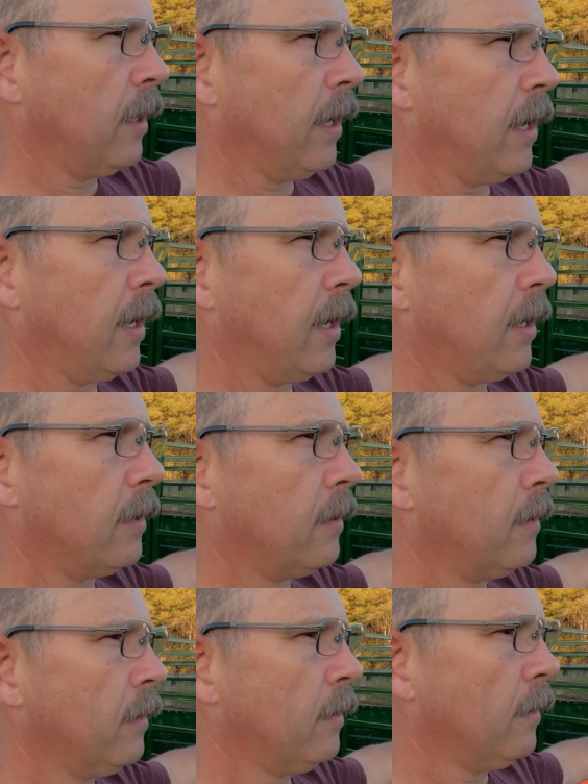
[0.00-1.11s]
and
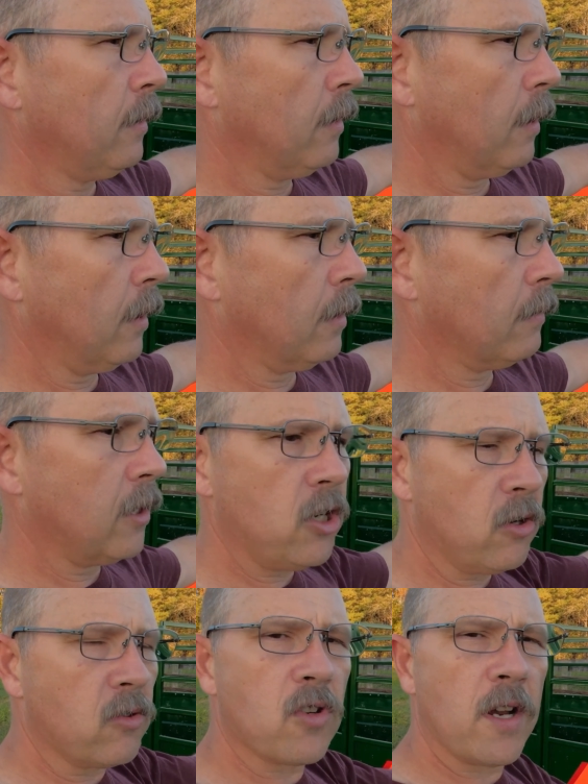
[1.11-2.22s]
then you
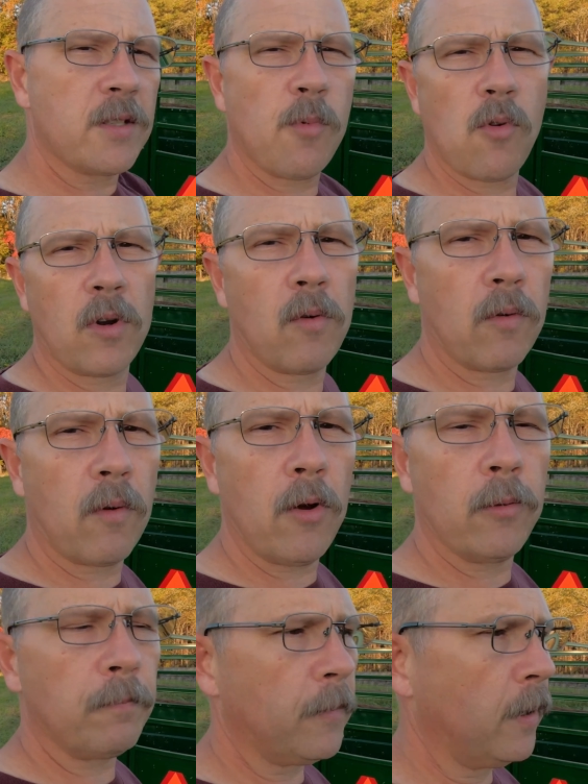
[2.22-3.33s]
can transport it on the
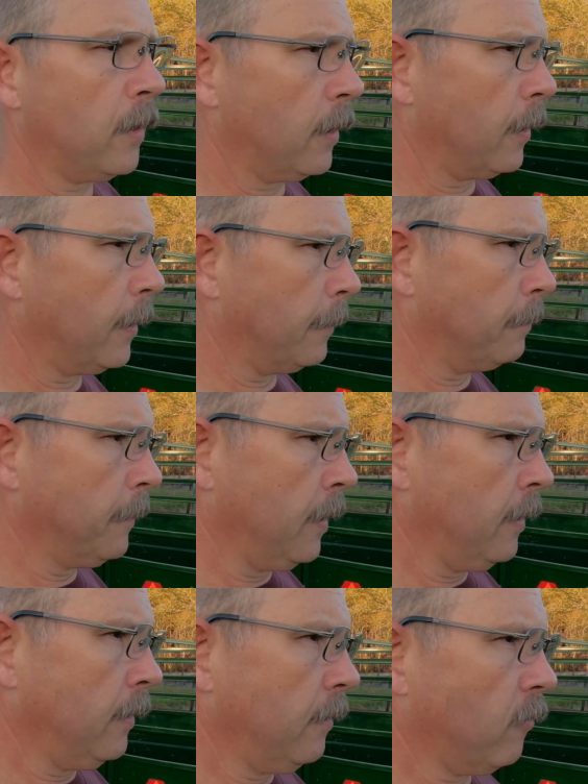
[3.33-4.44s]
road.
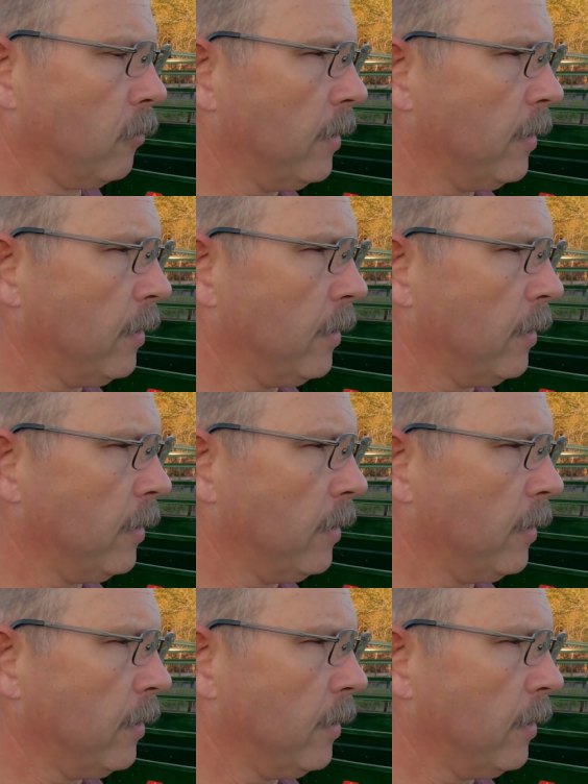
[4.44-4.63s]
For